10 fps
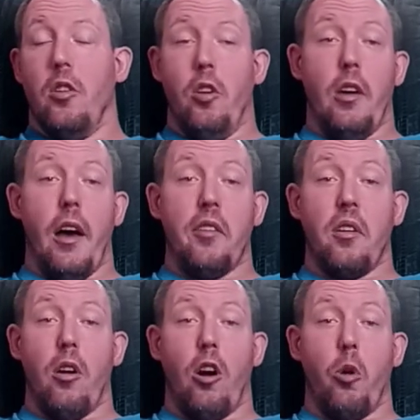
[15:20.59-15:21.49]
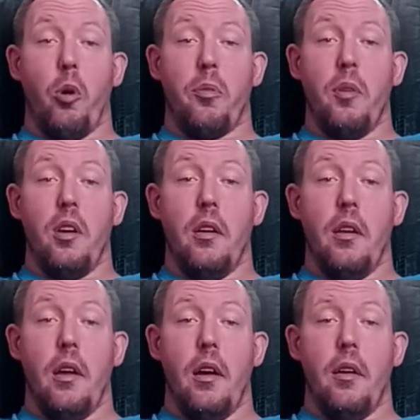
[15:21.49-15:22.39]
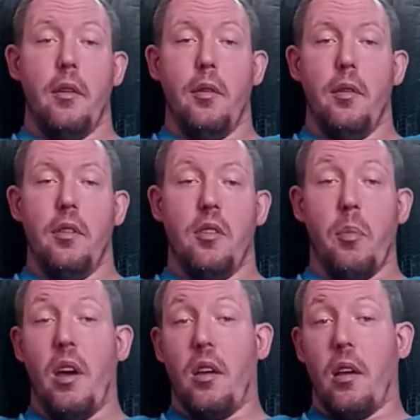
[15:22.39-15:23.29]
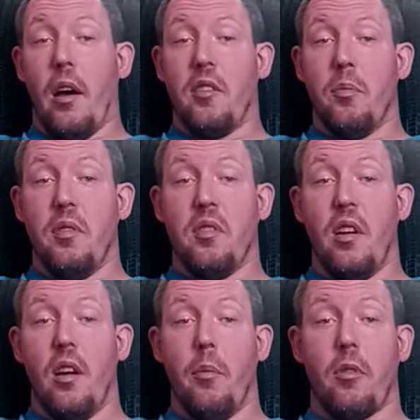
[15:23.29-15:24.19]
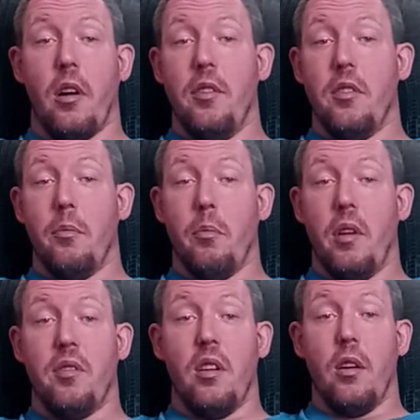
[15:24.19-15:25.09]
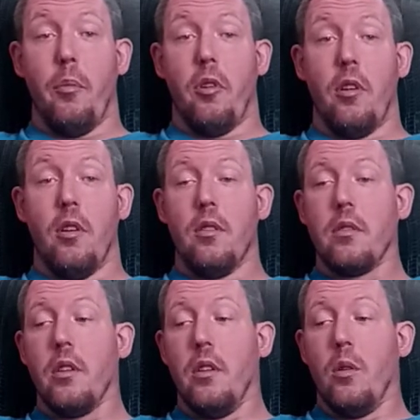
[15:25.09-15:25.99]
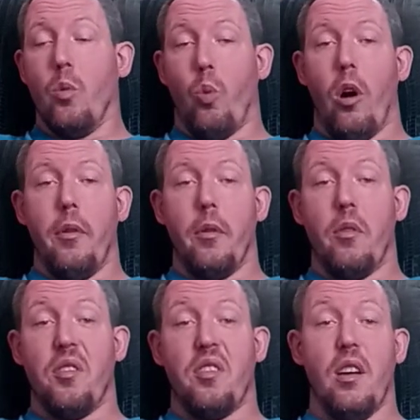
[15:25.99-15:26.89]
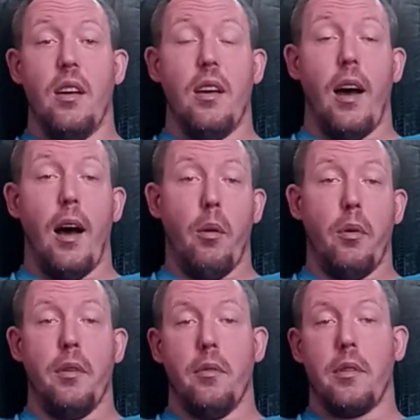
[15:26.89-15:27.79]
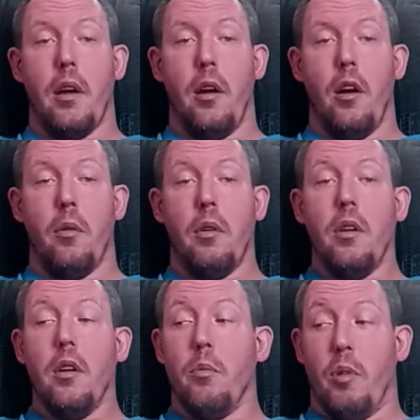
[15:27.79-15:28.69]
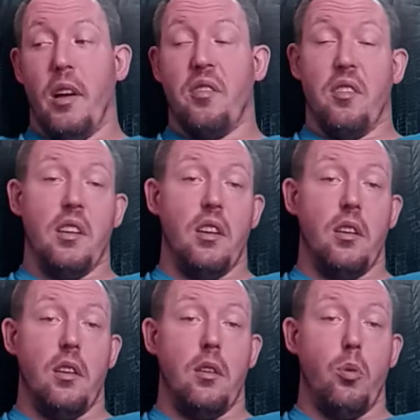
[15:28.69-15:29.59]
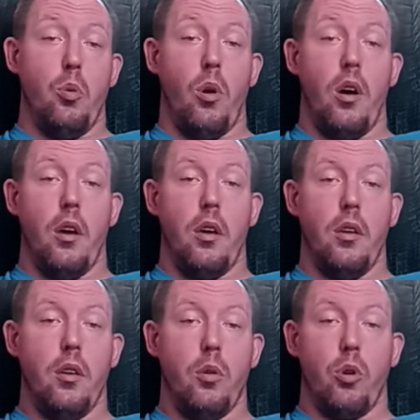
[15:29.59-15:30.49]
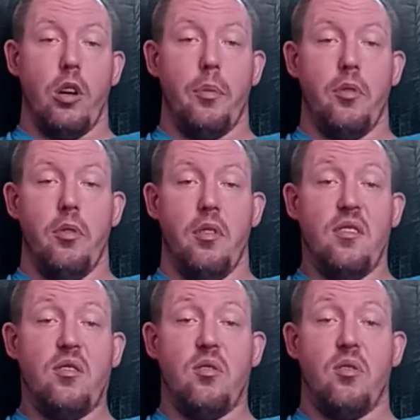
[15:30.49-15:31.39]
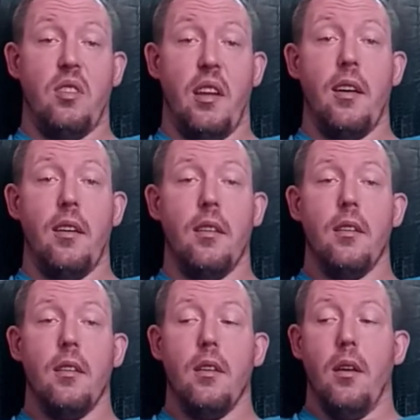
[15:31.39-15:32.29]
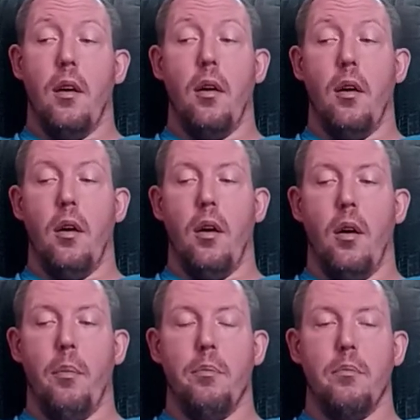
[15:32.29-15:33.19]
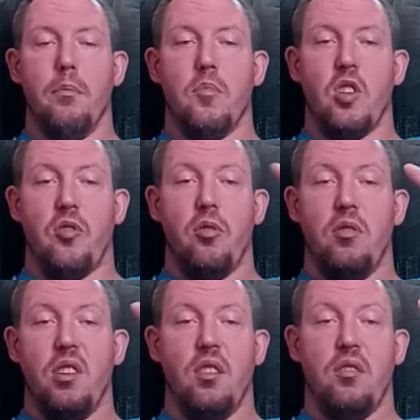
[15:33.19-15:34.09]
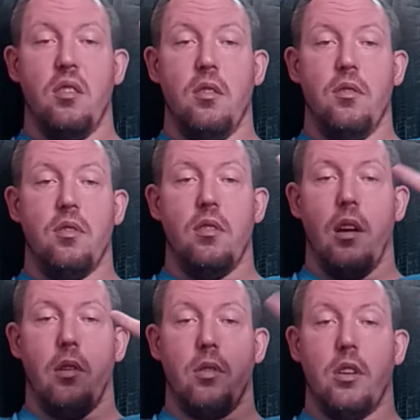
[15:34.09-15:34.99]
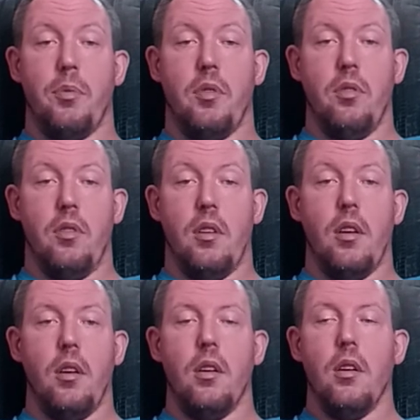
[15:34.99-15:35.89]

you guys can argue with me in that, and you guys may say I'm crazy, you may say I'm drunk, whatever you want to say, I really don't care, but that's the deity who I look up to today, the two deities that I look up to today,